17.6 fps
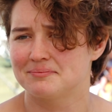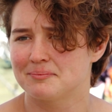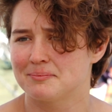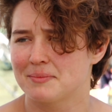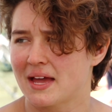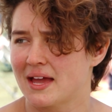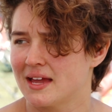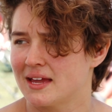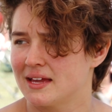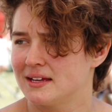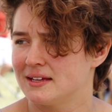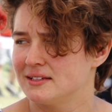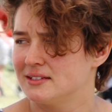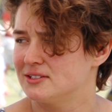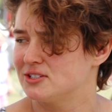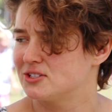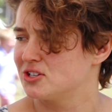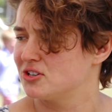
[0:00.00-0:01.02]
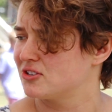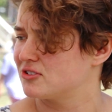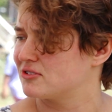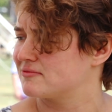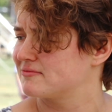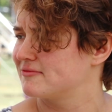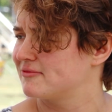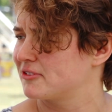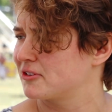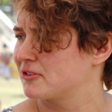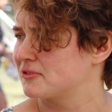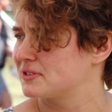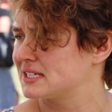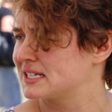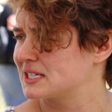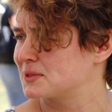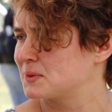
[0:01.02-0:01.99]
May, June for
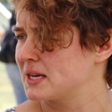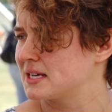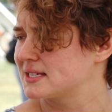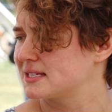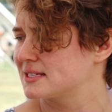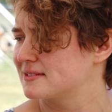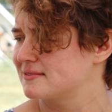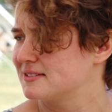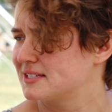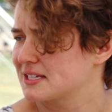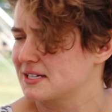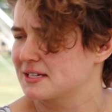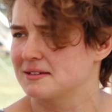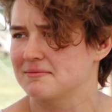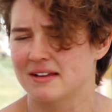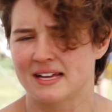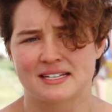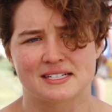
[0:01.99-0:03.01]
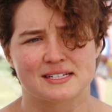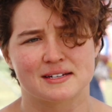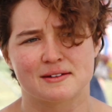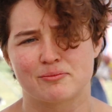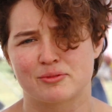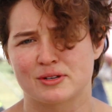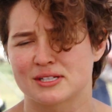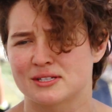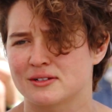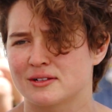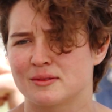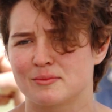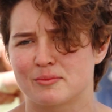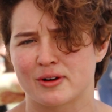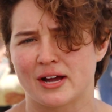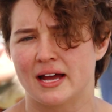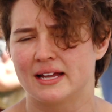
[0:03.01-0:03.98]
6 weeks to head to Bristol
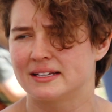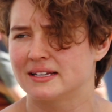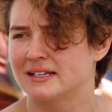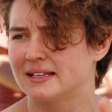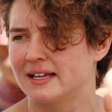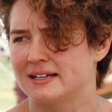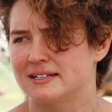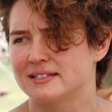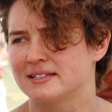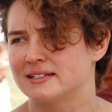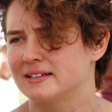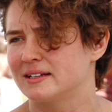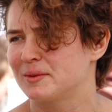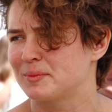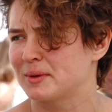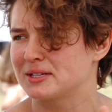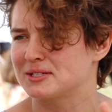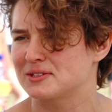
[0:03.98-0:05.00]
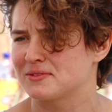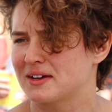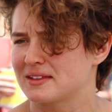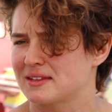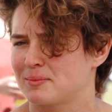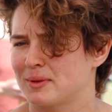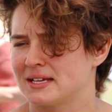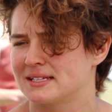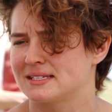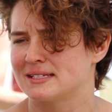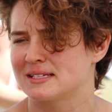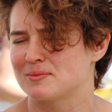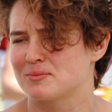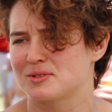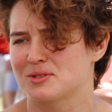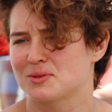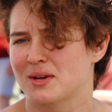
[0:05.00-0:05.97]
and Brighton and London and a bunch of other places
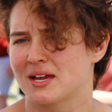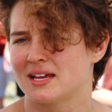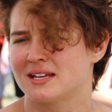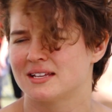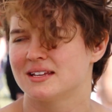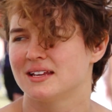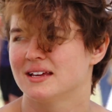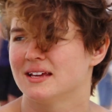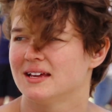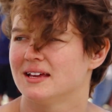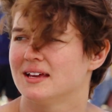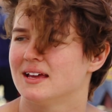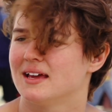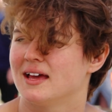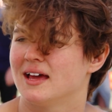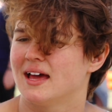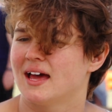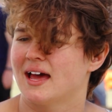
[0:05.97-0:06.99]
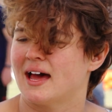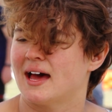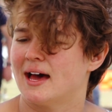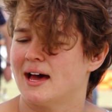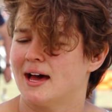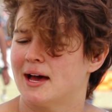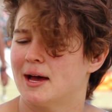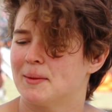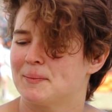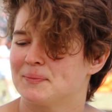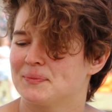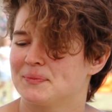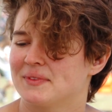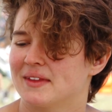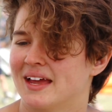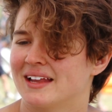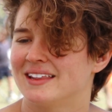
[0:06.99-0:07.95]
in between.
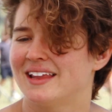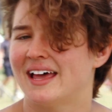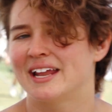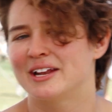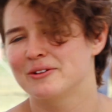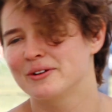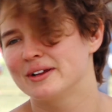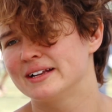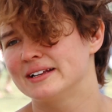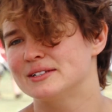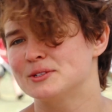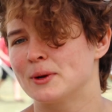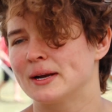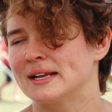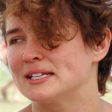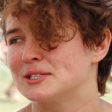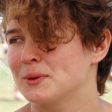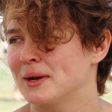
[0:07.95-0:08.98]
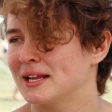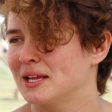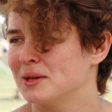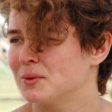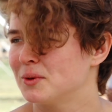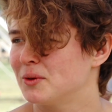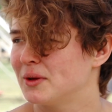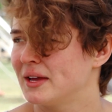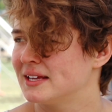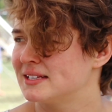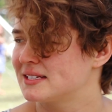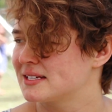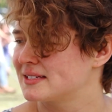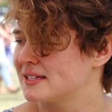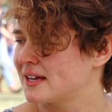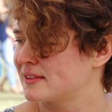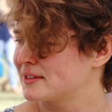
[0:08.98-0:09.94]
And later in 2020 we'll head
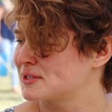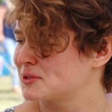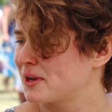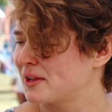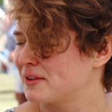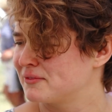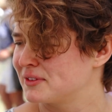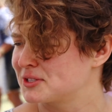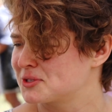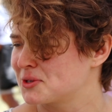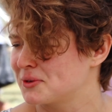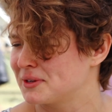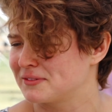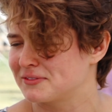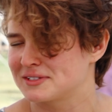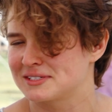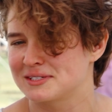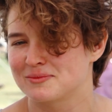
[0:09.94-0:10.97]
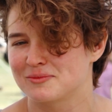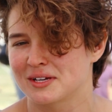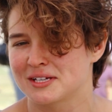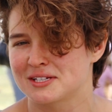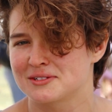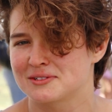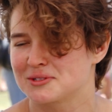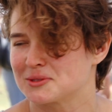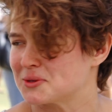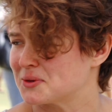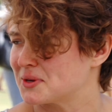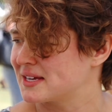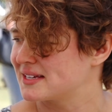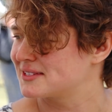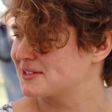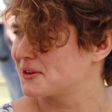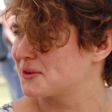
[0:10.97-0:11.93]
to South Australia and Victoria for some regional
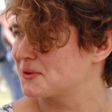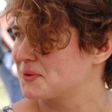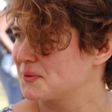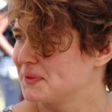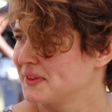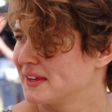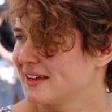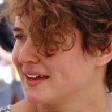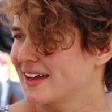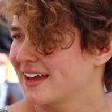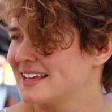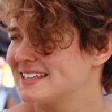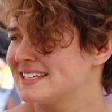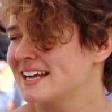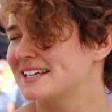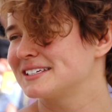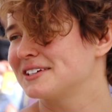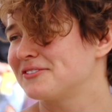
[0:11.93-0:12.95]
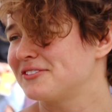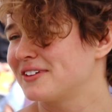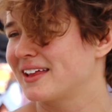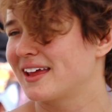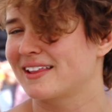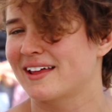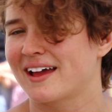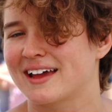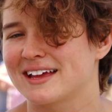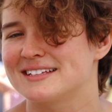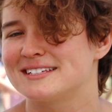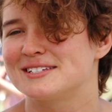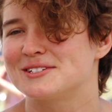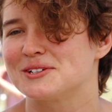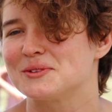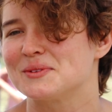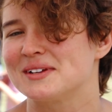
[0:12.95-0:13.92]
touring. So it's actually feeling like
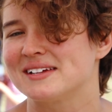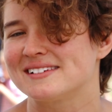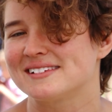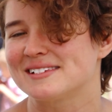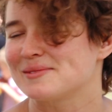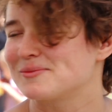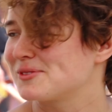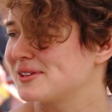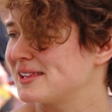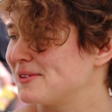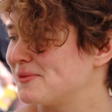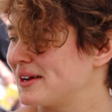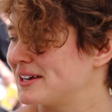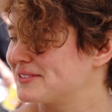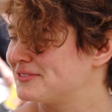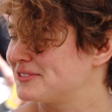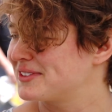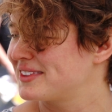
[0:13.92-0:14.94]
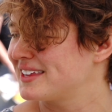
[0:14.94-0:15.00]
it's doing some really wonderful